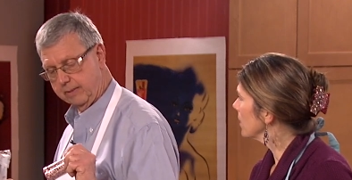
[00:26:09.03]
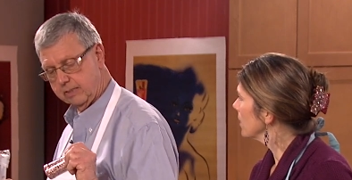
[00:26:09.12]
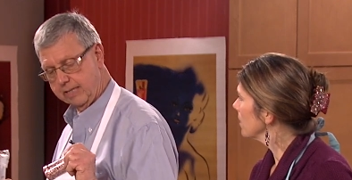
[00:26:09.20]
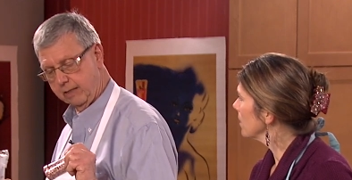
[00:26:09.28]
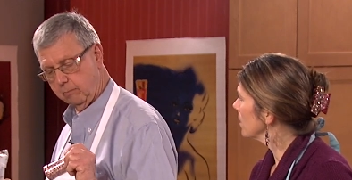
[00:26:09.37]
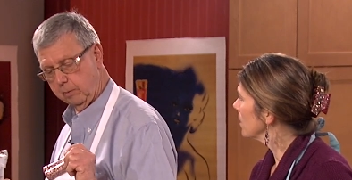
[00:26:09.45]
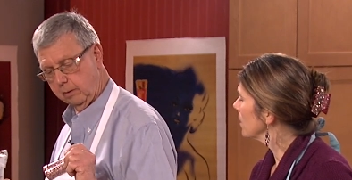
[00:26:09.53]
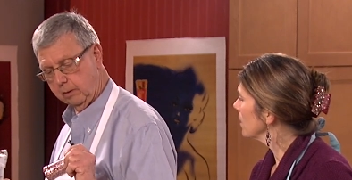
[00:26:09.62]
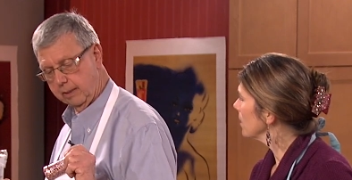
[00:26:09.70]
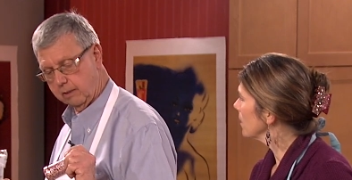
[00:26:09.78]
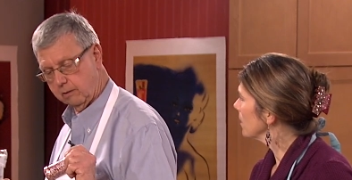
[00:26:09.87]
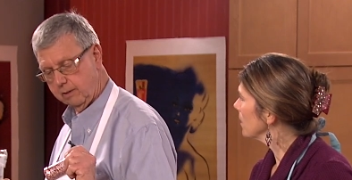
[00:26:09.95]
Speaker 1: this edible
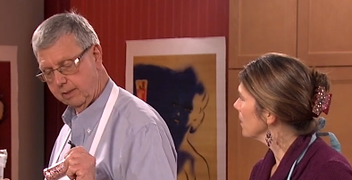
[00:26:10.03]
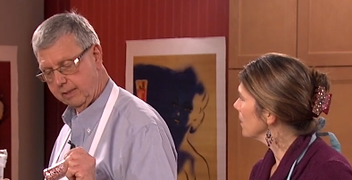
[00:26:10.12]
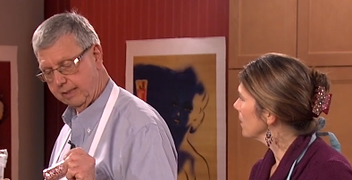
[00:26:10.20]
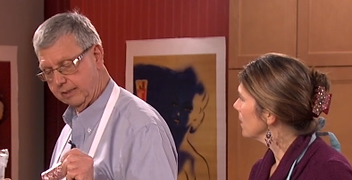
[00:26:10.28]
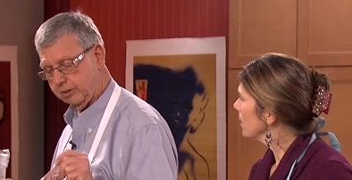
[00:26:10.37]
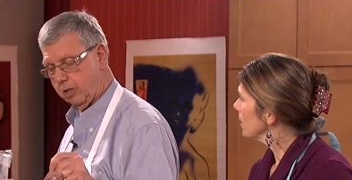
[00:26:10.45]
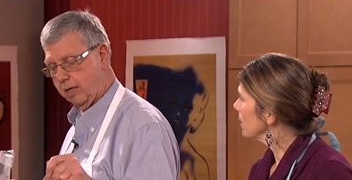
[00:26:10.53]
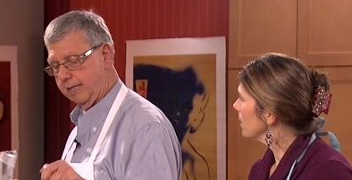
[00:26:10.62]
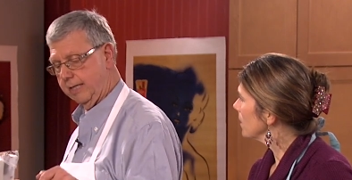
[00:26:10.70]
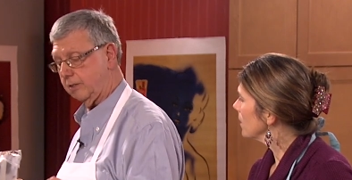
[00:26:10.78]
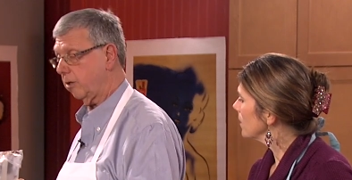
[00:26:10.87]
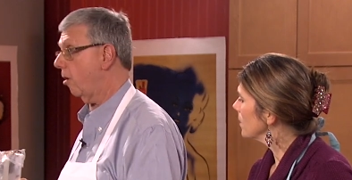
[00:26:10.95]
glitter is cut
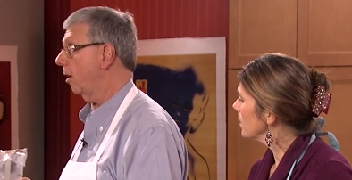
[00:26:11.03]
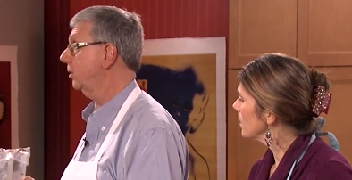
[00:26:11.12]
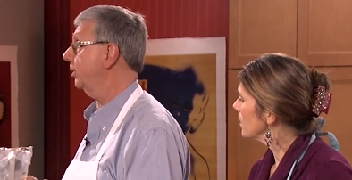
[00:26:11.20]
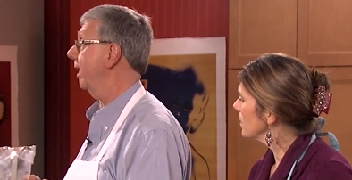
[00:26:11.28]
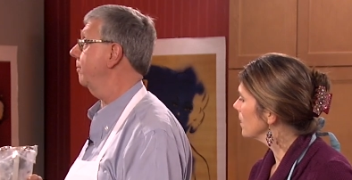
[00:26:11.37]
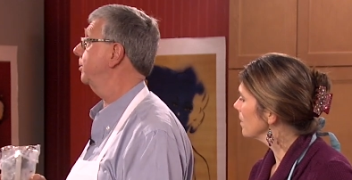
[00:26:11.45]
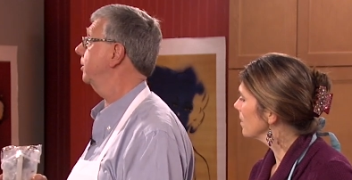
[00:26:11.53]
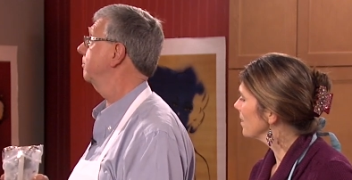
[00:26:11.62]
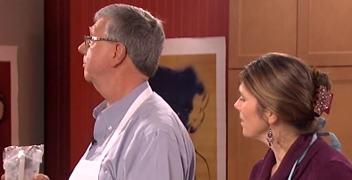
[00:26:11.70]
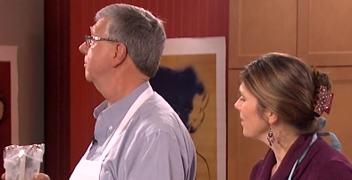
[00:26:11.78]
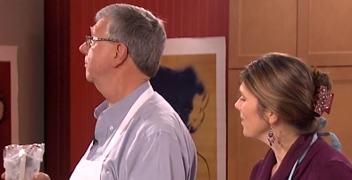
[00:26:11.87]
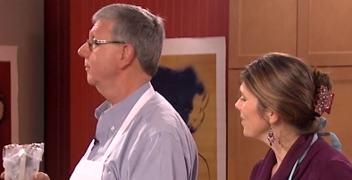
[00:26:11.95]
into heart shapes.
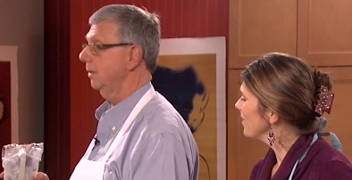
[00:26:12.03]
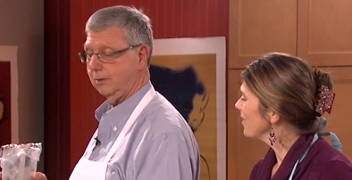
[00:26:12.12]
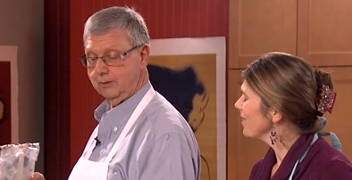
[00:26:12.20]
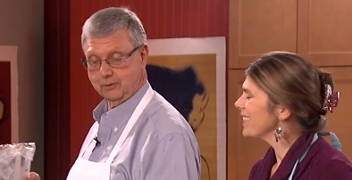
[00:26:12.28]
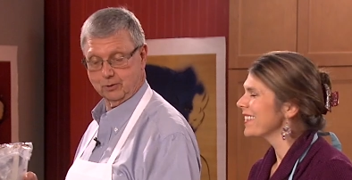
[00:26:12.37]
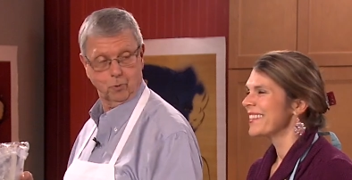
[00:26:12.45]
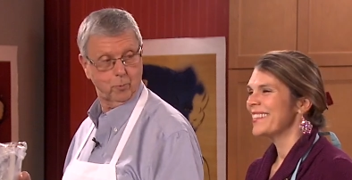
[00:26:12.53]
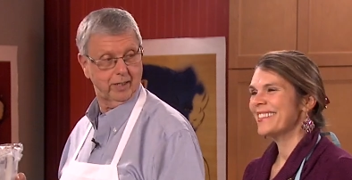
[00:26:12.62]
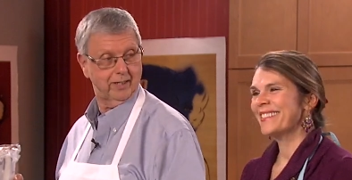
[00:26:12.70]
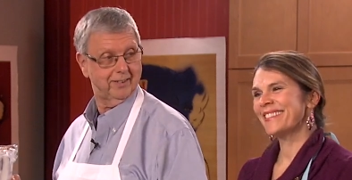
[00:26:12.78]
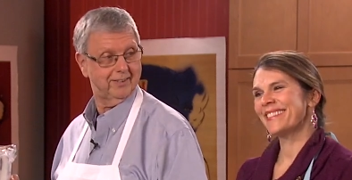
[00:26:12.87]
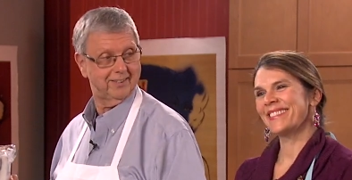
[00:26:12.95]
So we
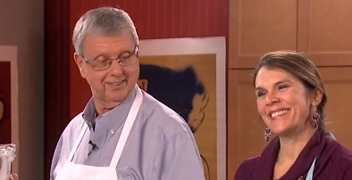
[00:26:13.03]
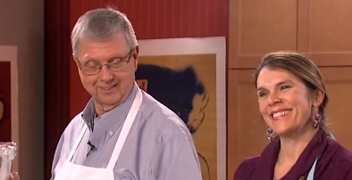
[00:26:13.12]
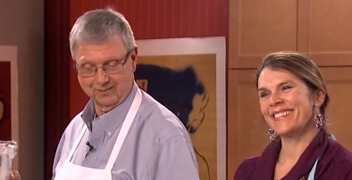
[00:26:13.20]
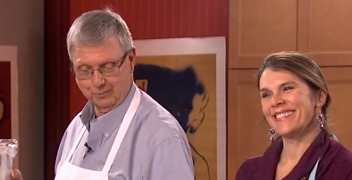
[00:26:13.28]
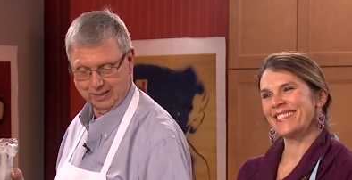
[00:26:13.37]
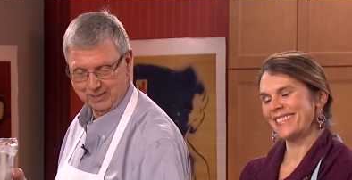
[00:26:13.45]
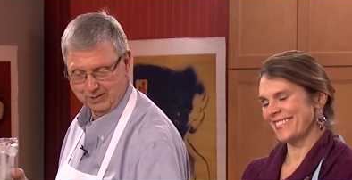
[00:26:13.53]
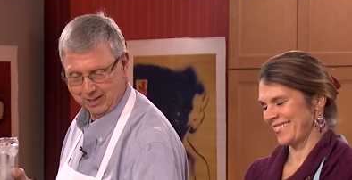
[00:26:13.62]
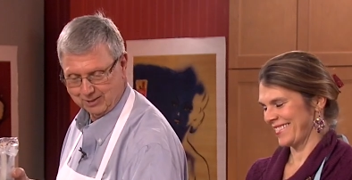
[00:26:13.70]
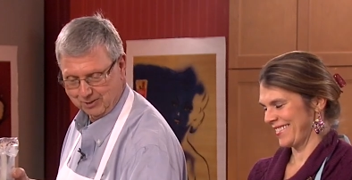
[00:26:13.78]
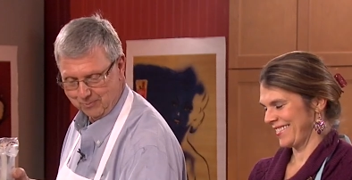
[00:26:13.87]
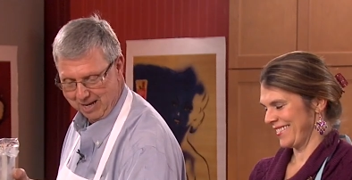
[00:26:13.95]
can we can
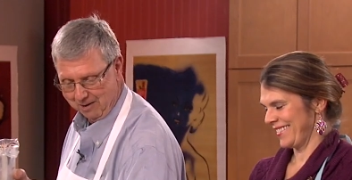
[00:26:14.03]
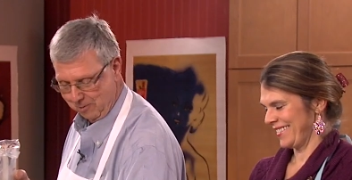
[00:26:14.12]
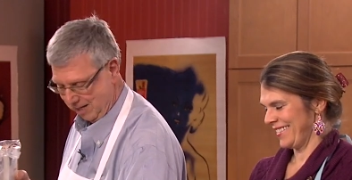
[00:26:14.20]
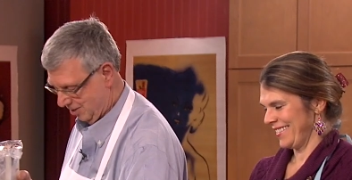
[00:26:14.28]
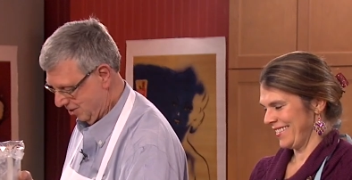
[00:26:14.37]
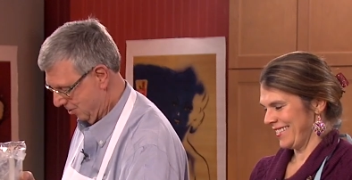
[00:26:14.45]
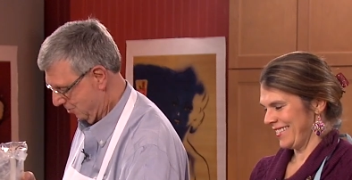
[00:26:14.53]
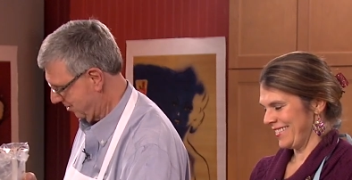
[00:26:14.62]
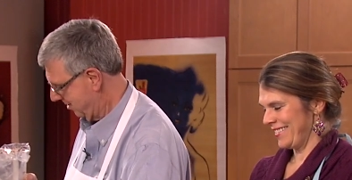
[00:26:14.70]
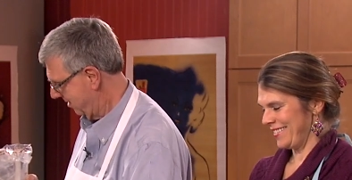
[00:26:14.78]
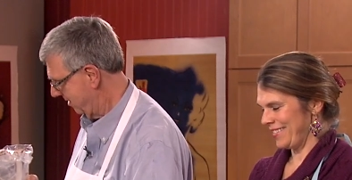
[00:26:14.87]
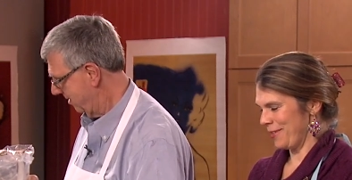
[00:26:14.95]
dust them that way too.
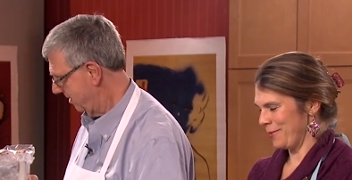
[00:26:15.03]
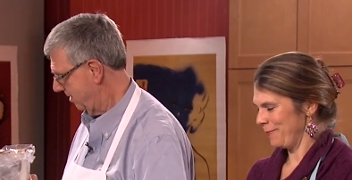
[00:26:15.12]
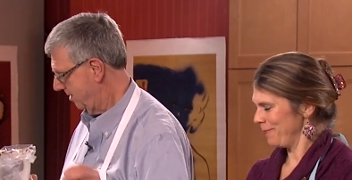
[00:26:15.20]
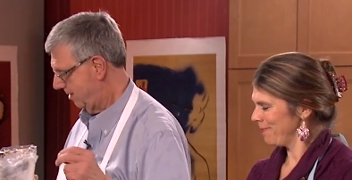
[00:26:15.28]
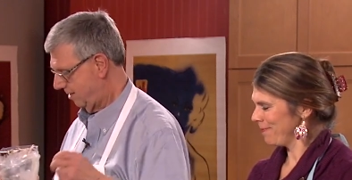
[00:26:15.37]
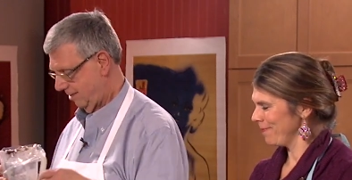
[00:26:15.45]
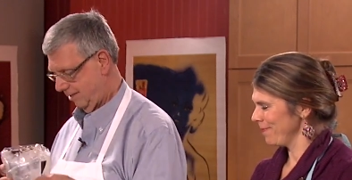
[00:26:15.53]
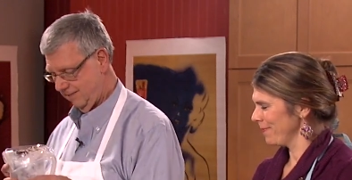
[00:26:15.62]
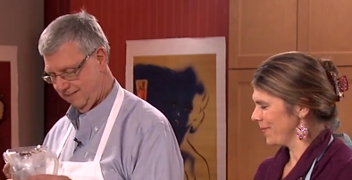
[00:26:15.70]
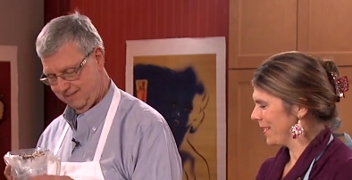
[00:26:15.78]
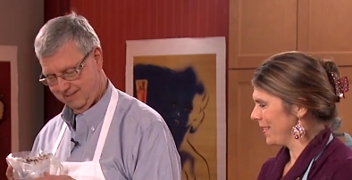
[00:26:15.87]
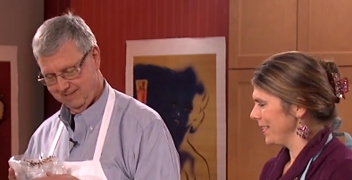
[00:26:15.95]
Speaker 2: So
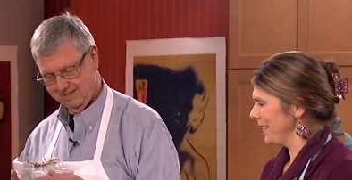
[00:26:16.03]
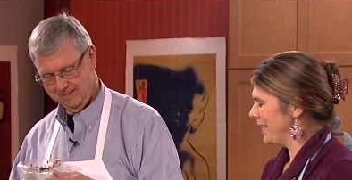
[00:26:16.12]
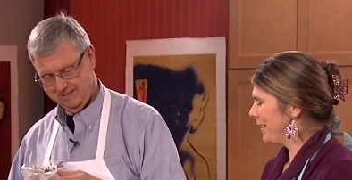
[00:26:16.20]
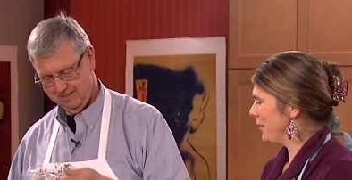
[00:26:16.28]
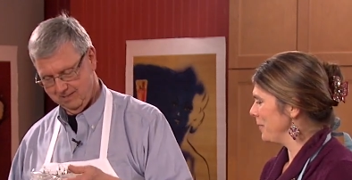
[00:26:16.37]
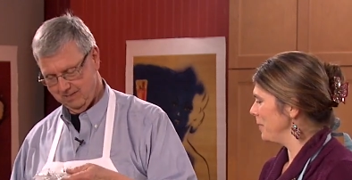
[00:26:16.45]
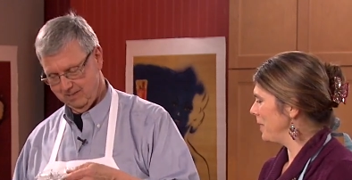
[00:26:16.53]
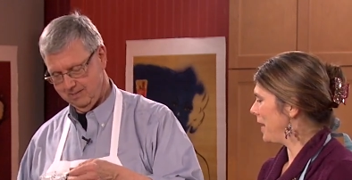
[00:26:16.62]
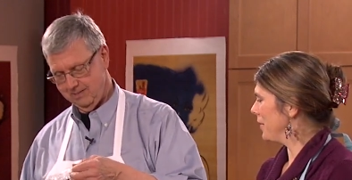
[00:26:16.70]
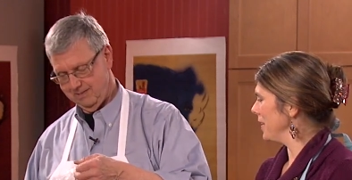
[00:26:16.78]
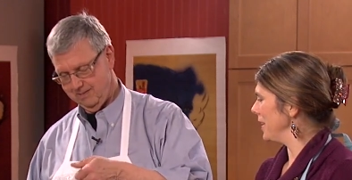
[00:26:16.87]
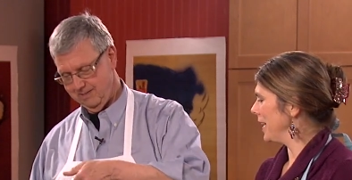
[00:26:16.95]
you're
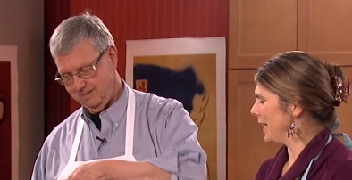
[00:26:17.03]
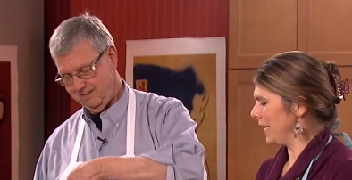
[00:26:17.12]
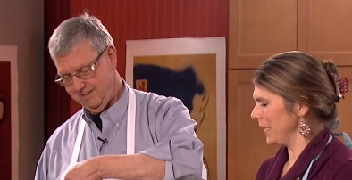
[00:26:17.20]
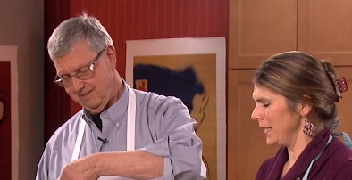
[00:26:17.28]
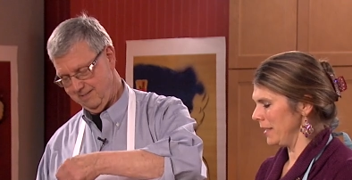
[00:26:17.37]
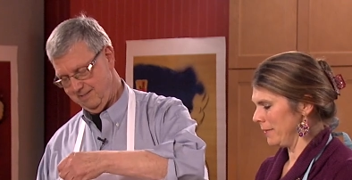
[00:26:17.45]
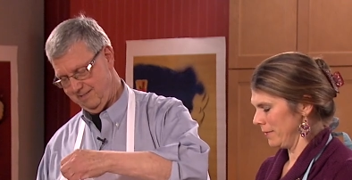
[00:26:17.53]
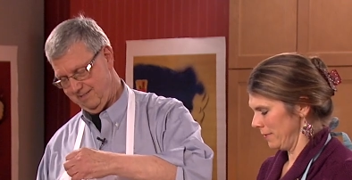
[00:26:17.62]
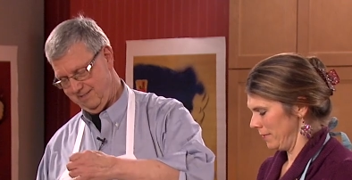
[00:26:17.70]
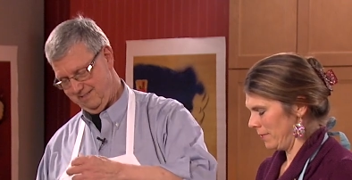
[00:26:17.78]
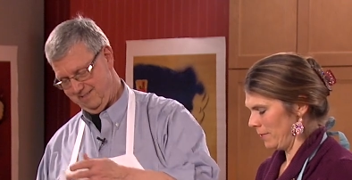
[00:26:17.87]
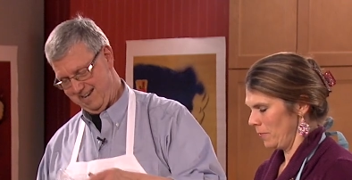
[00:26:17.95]
bound to get lucky
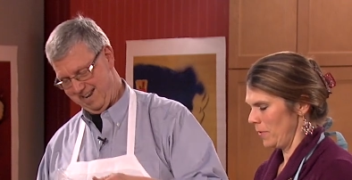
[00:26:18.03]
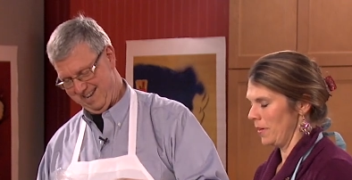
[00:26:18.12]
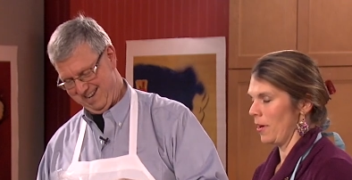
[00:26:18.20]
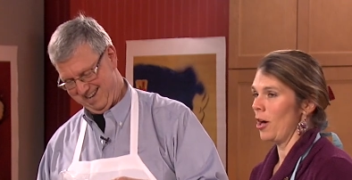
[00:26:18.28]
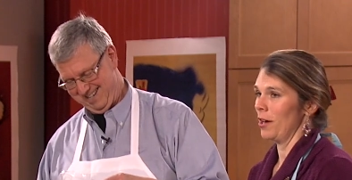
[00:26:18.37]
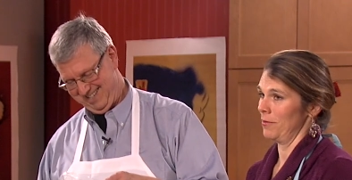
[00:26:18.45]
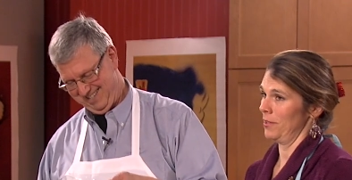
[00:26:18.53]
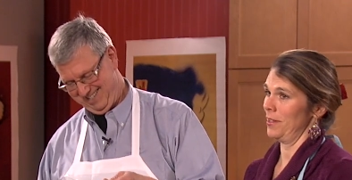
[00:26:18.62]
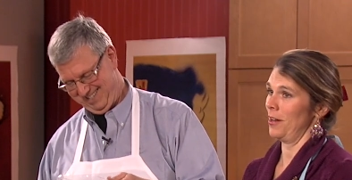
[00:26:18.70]
with a,